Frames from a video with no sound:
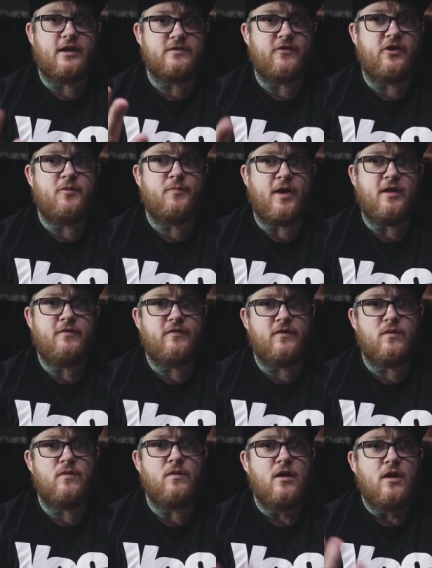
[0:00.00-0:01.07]
and it's very bad for
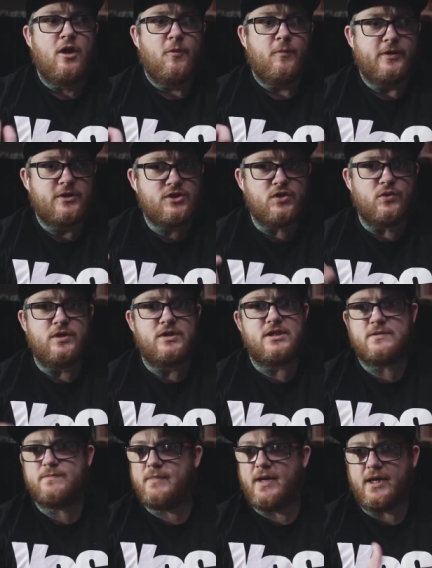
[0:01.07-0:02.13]
you. But as soon as
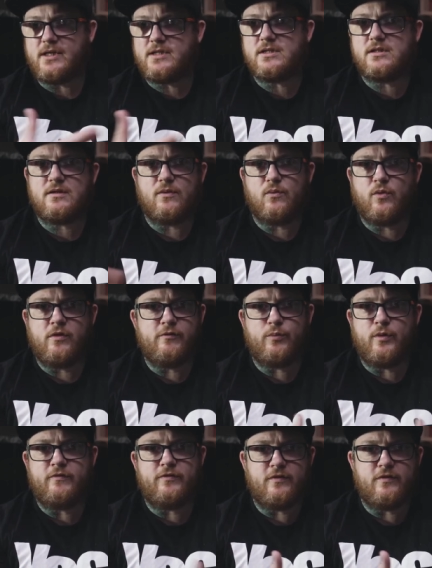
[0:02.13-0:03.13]
it's mixed with